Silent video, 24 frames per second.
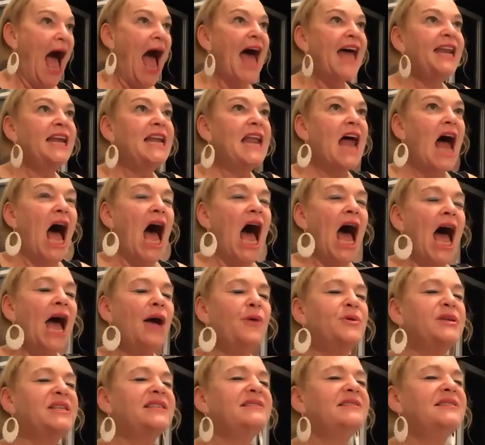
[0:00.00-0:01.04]
And it, I
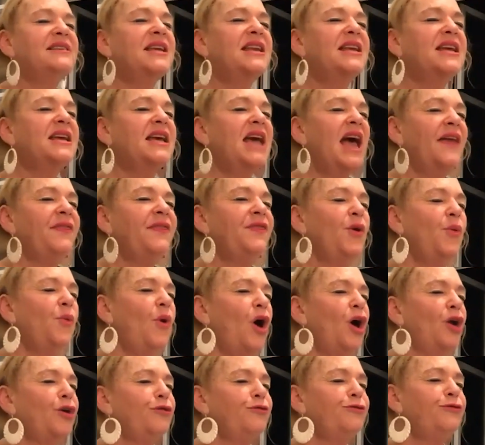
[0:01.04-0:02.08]
was sitting at the
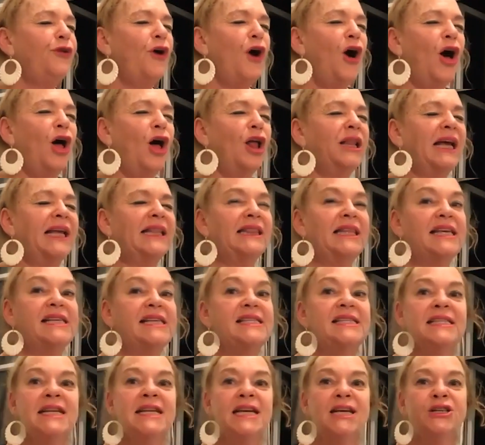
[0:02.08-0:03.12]
waterfall and
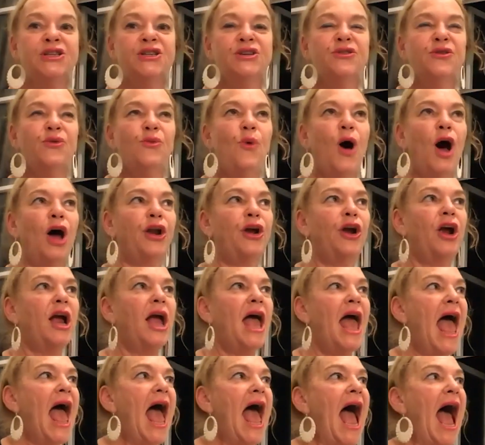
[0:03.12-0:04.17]
listening to the
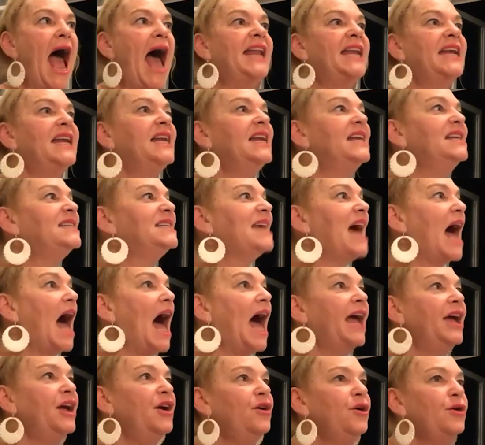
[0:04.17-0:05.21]
water, and an
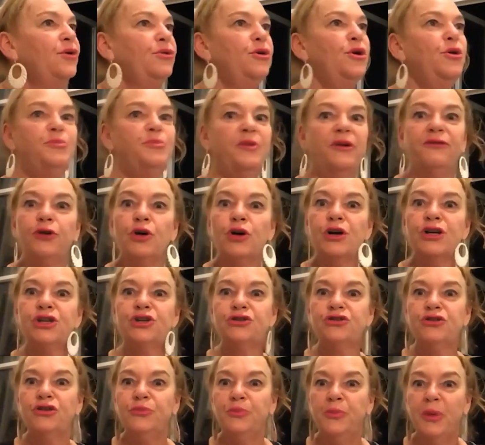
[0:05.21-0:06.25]
entire group of
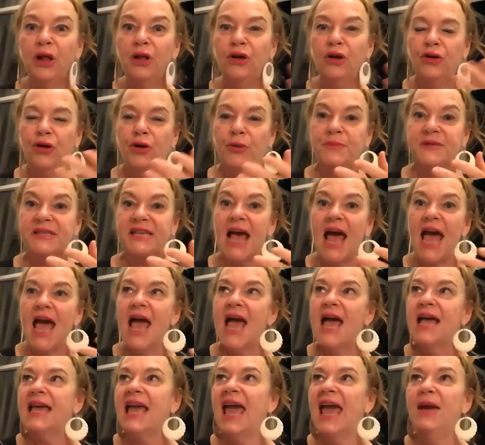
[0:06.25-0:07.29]
Christian pilgrims
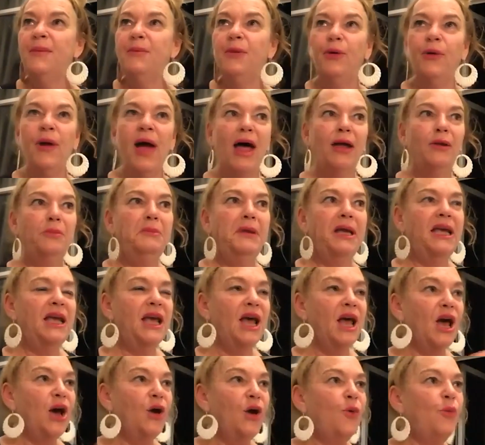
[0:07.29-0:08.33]
came around
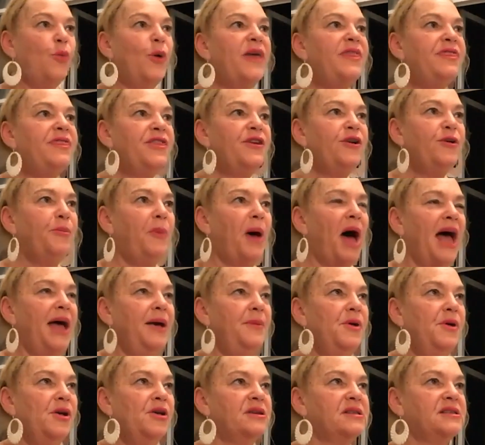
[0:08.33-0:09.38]
me with their
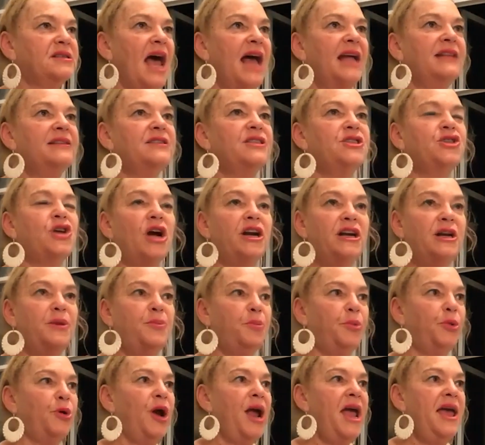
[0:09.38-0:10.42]
Bibles and started
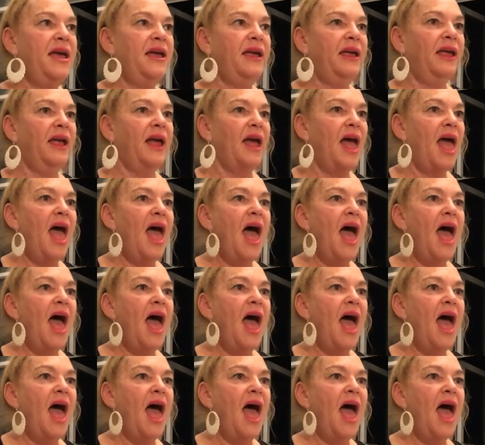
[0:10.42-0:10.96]
praying